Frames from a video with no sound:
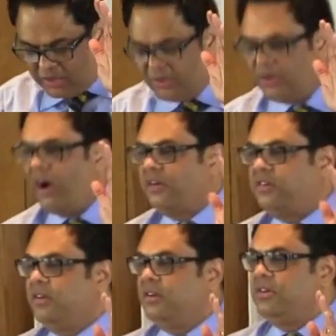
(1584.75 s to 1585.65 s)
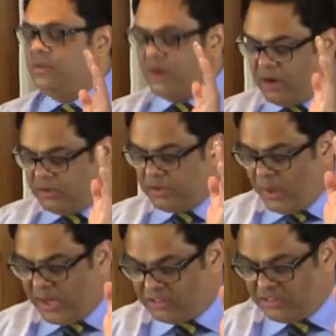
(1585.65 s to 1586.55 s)
Do not
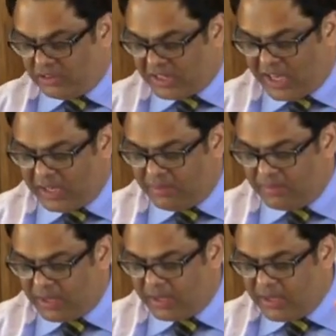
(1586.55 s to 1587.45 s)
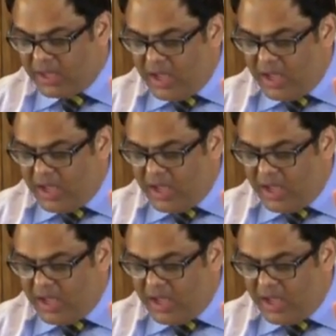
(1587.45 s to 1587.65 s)
waste your time.